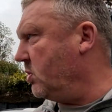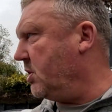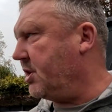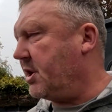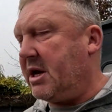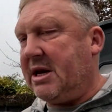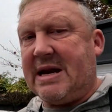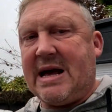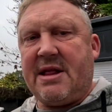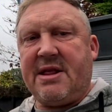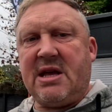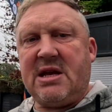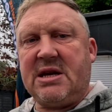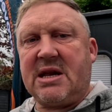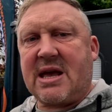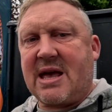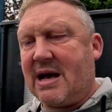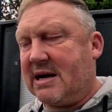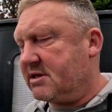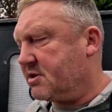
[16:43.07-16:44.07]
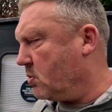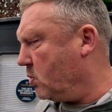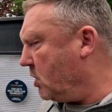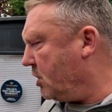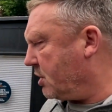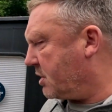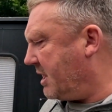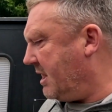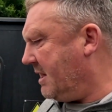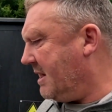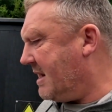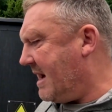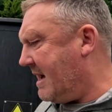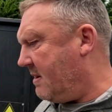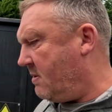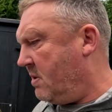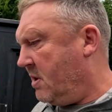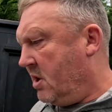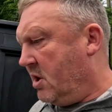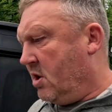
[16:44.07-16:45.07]
are working now, the indicators are working
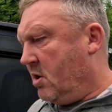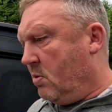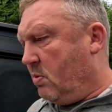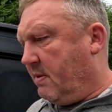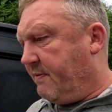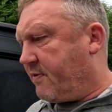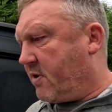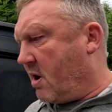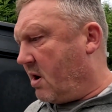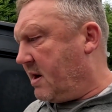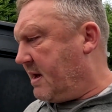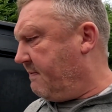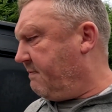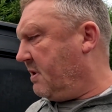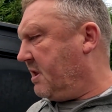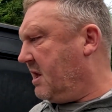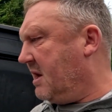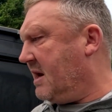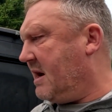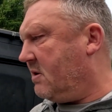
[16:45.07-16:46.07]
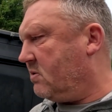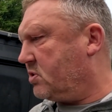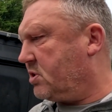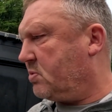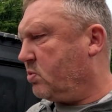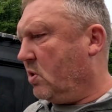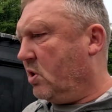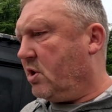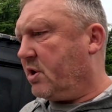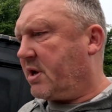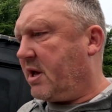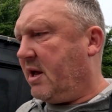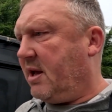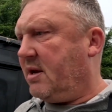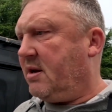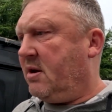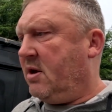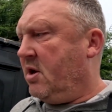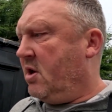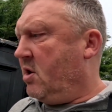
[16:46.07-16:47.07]
now, we've got everything else
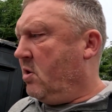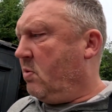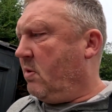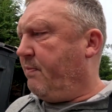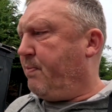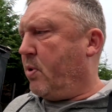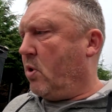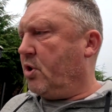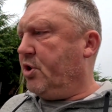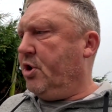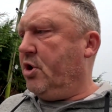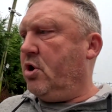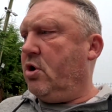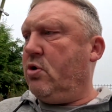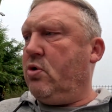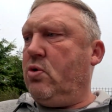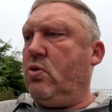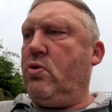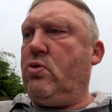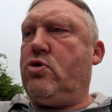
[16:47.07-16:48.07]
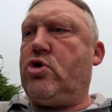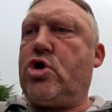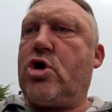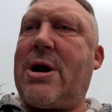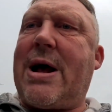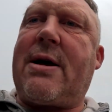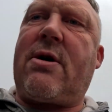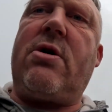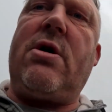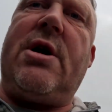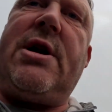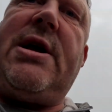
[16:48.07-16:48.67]
working. We've put a new tracker